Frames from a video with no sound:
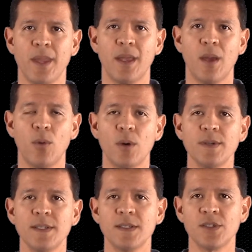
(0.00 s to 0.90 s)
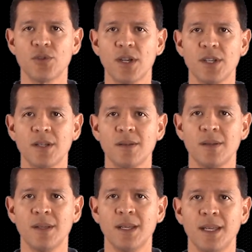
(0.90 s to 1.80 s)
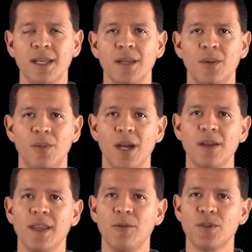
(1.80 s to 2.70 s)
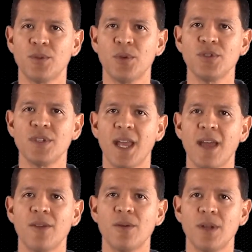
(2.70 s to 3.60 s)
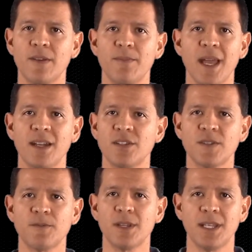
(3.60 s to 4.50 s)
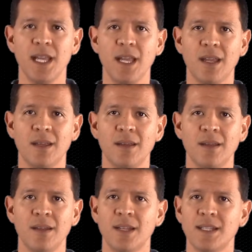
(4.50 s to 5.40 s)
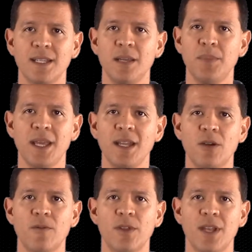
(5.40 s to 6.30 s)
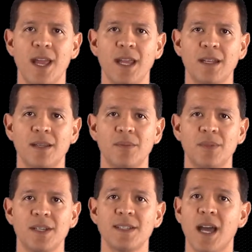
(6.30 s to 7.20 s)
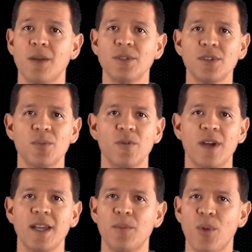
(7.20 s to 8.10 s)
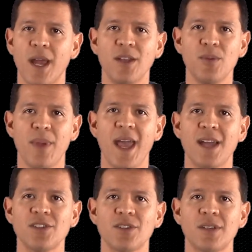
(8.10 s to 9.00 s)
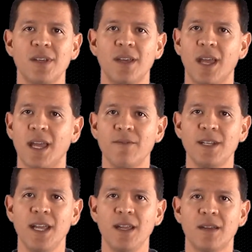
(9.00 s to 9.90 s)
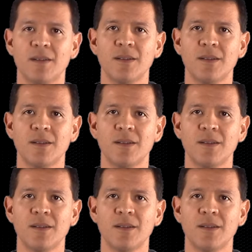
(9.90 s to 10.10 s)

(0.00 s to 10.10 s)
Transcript: And what was his instruction? Well, they were supposed to gather enough manna just for the day, not to keep any over the night, because God was going to provide a brand new batch every day.